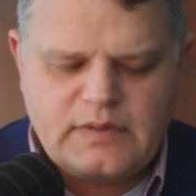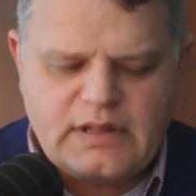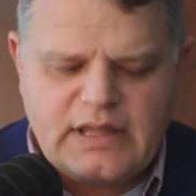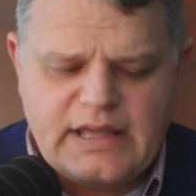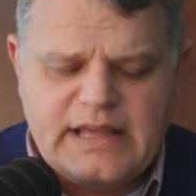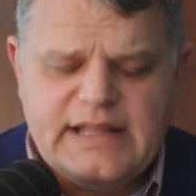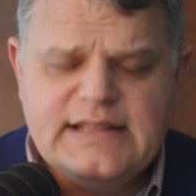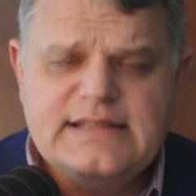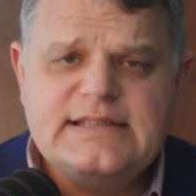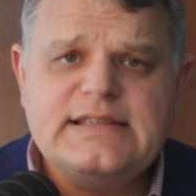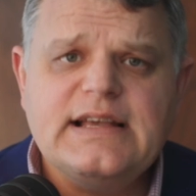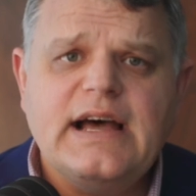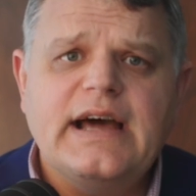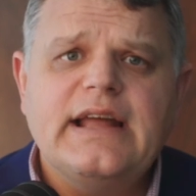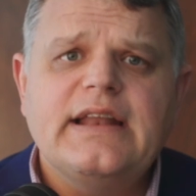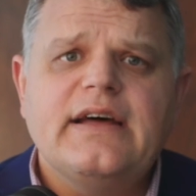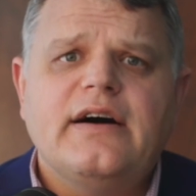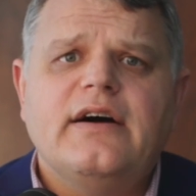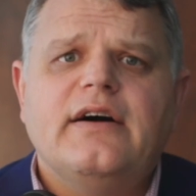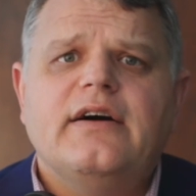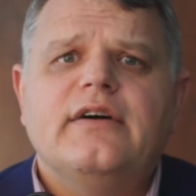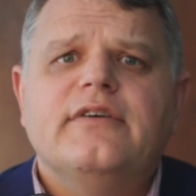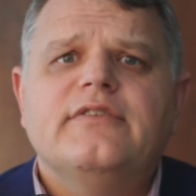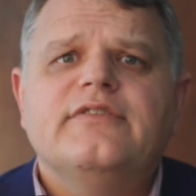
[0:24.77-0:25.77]
Inside
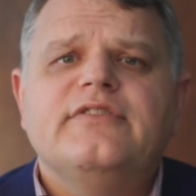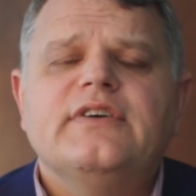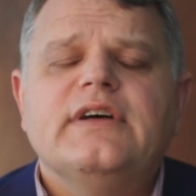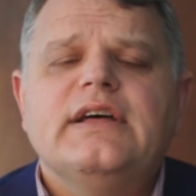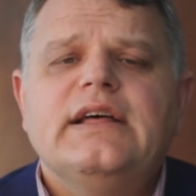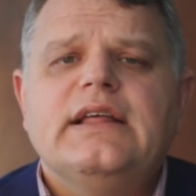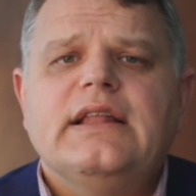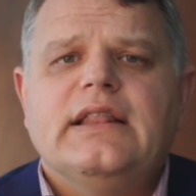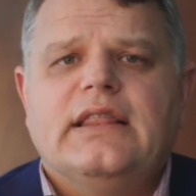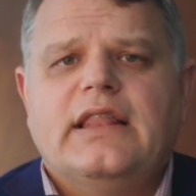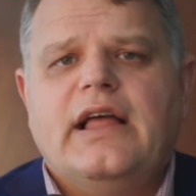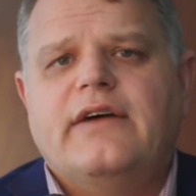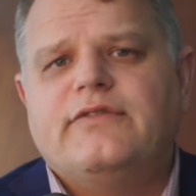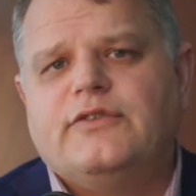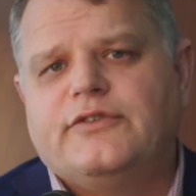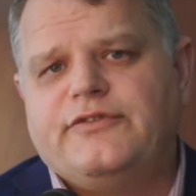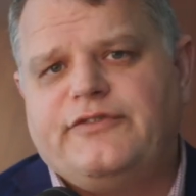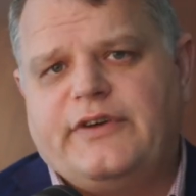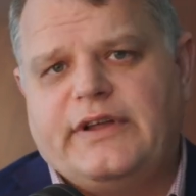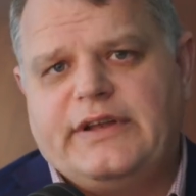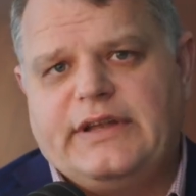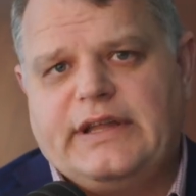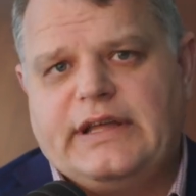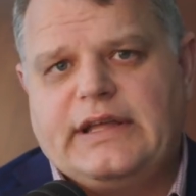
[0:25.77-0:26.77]
of level
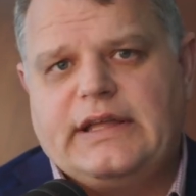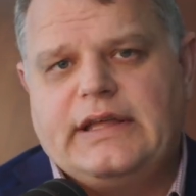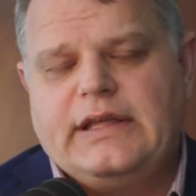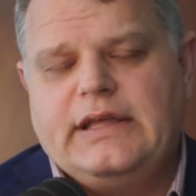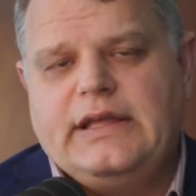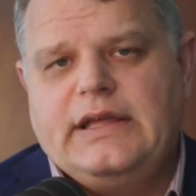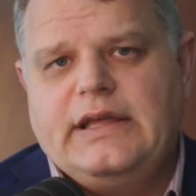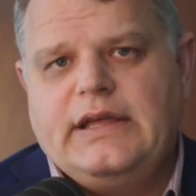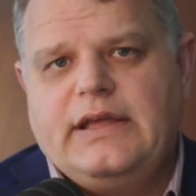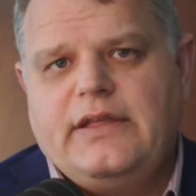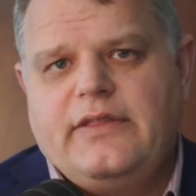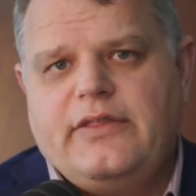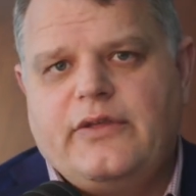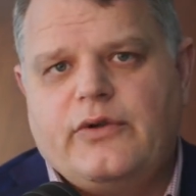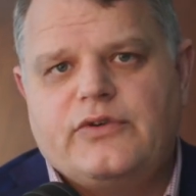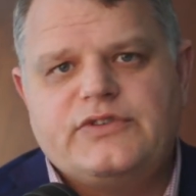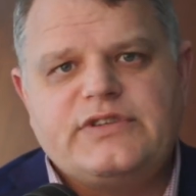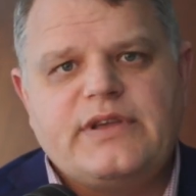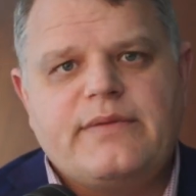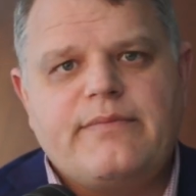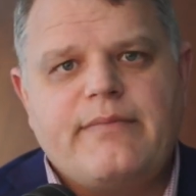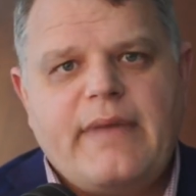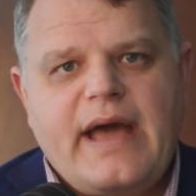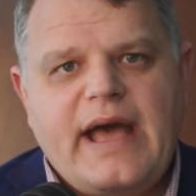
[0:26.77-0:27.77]
funding, there is
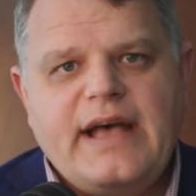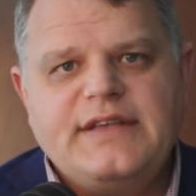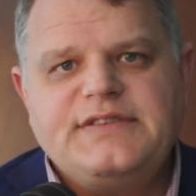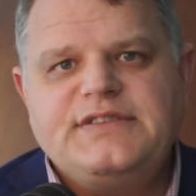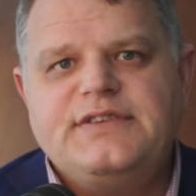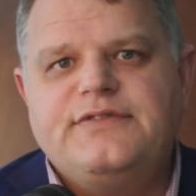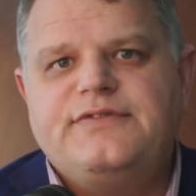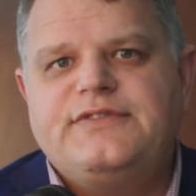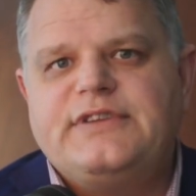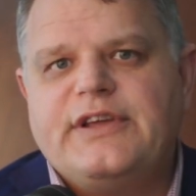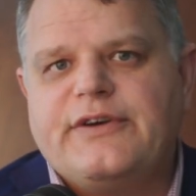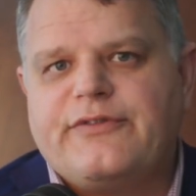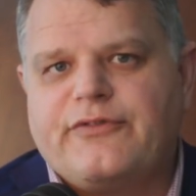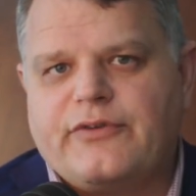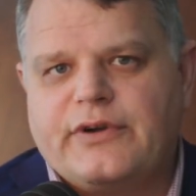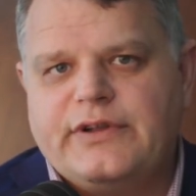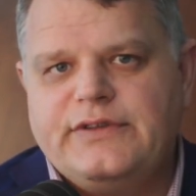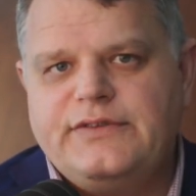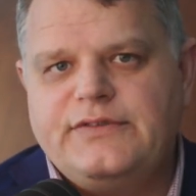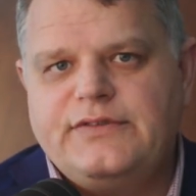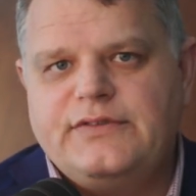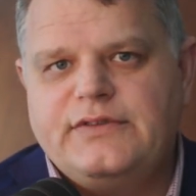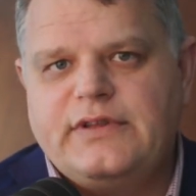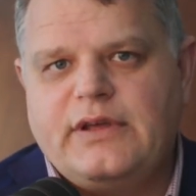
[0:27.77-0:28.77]
a massive
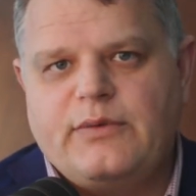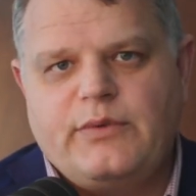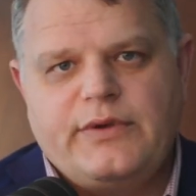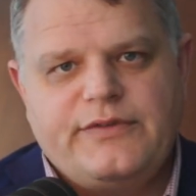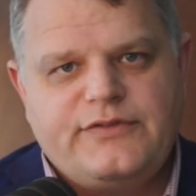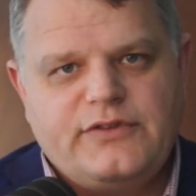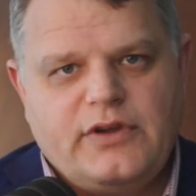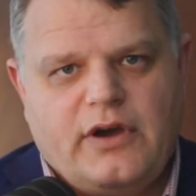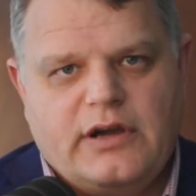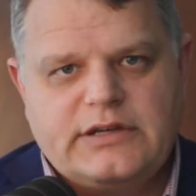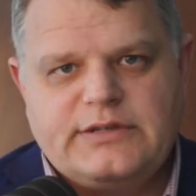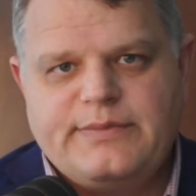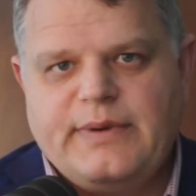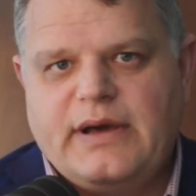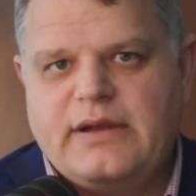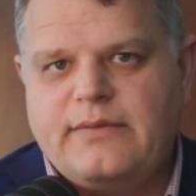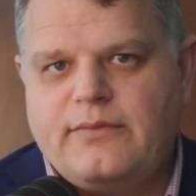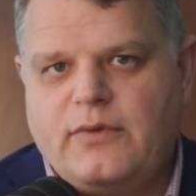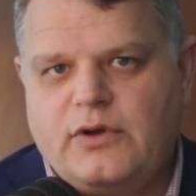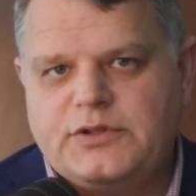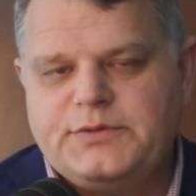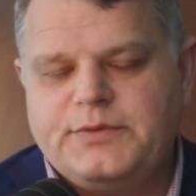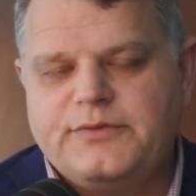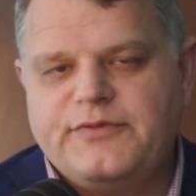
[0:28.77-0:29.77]
difference that we've talked about in
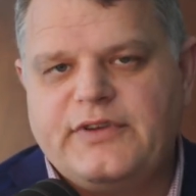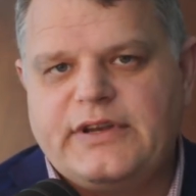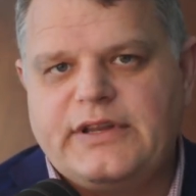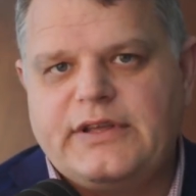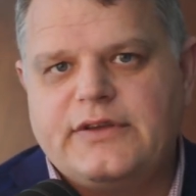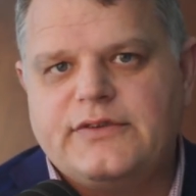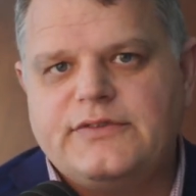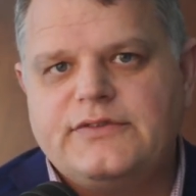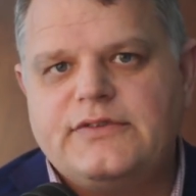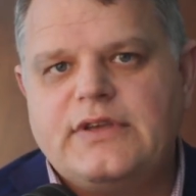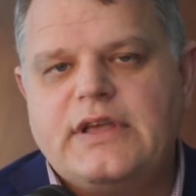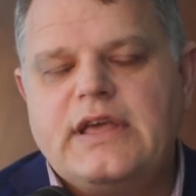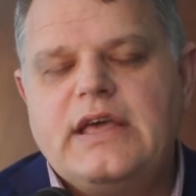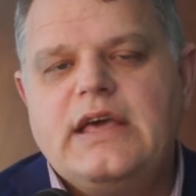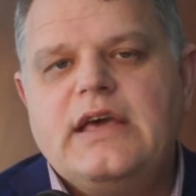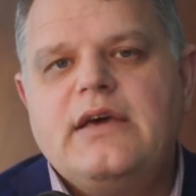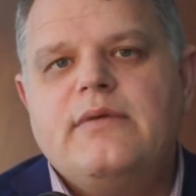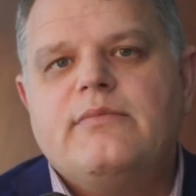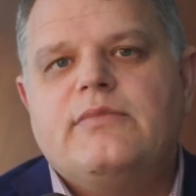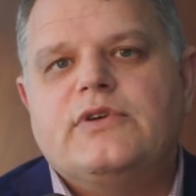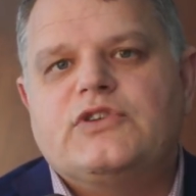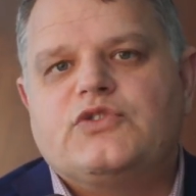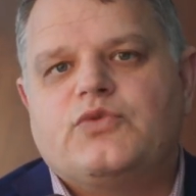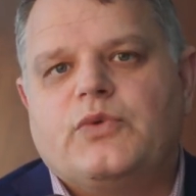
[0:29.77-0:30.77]
multiple videos
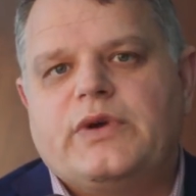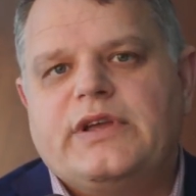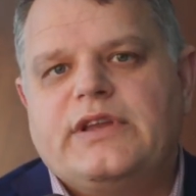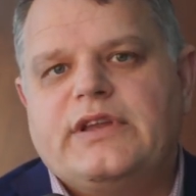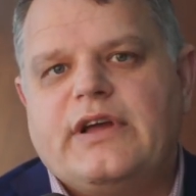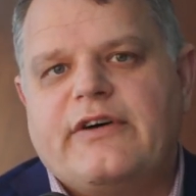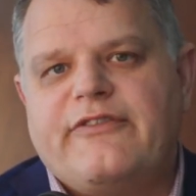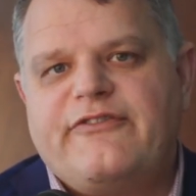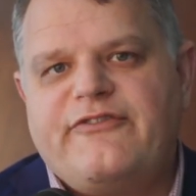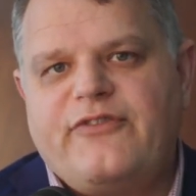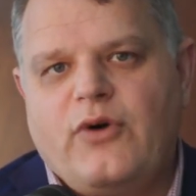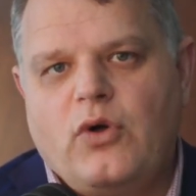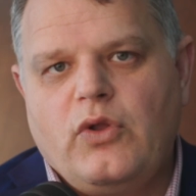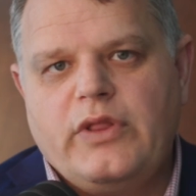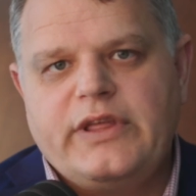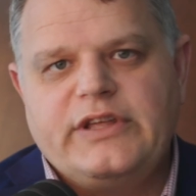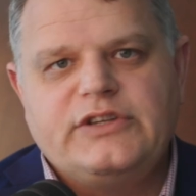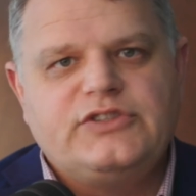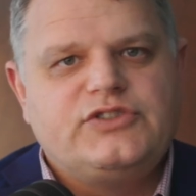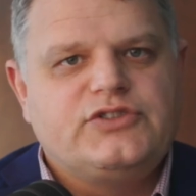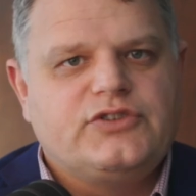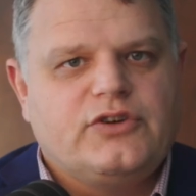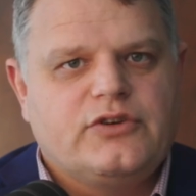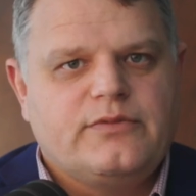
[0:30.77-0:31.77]
between a fully
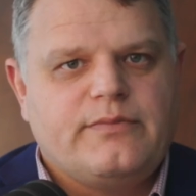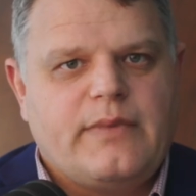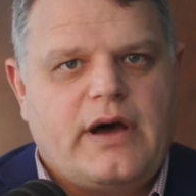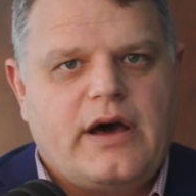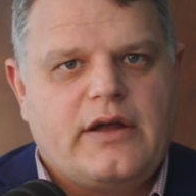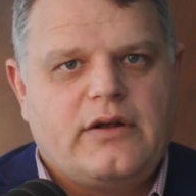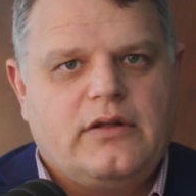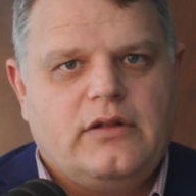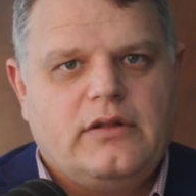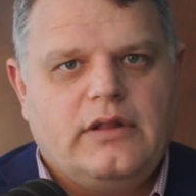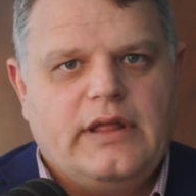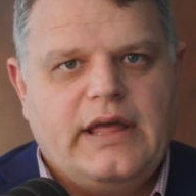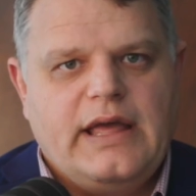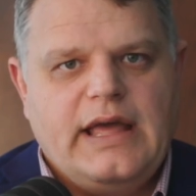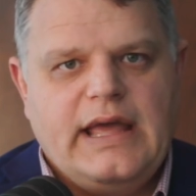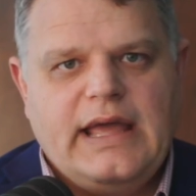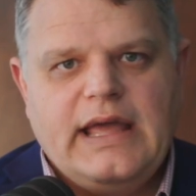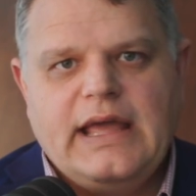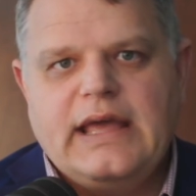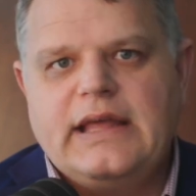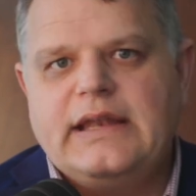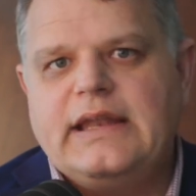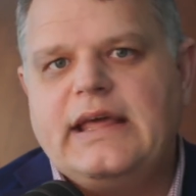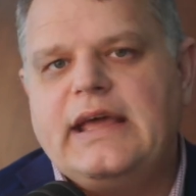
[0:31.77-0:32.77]
insured model
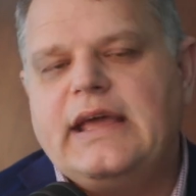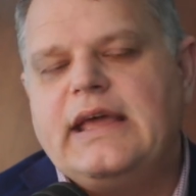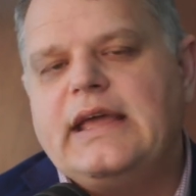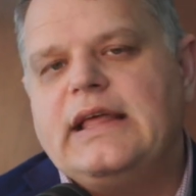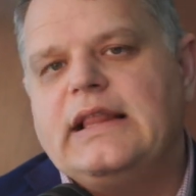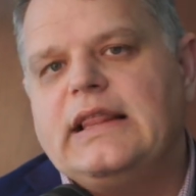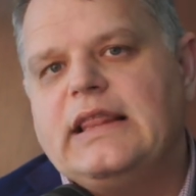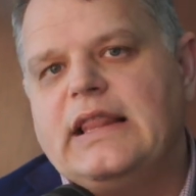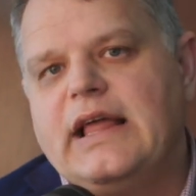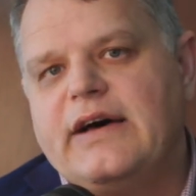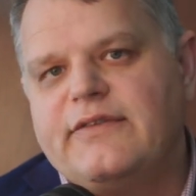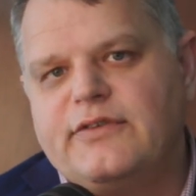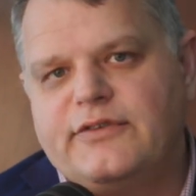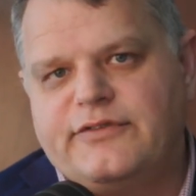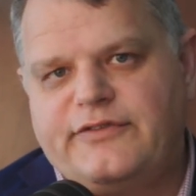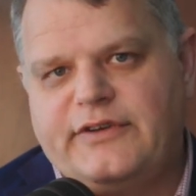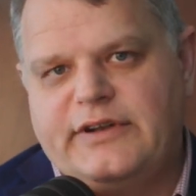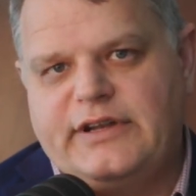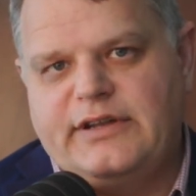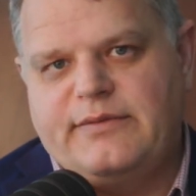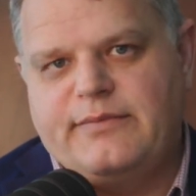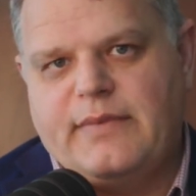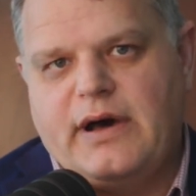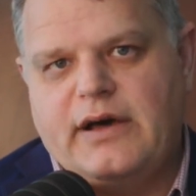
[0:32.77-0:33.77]
and a level
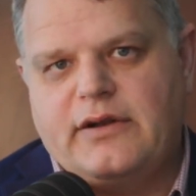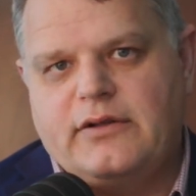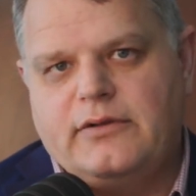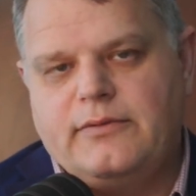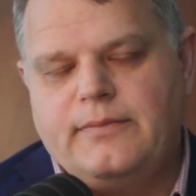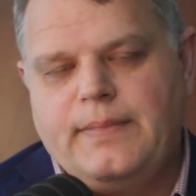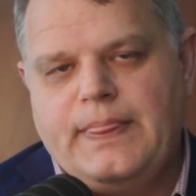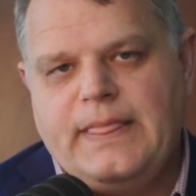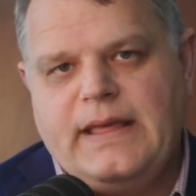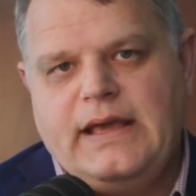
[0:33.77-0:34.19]
funded model.